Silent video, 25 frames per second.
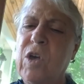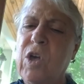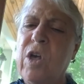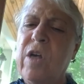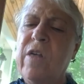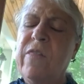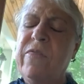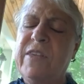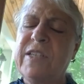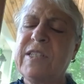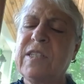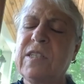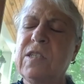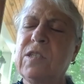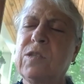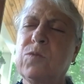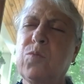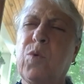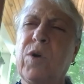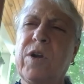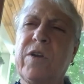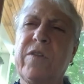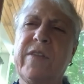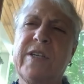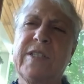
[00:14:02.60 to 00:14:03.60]
this is
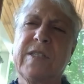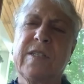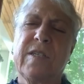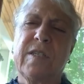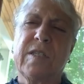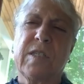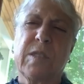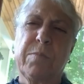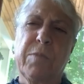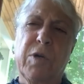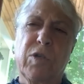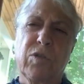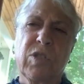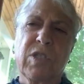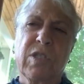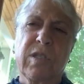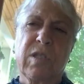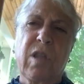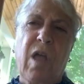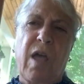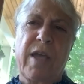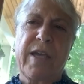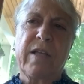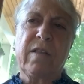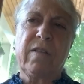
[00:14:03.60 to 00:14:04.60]
where this is most
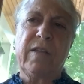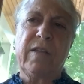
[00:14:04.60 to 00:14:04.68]
likely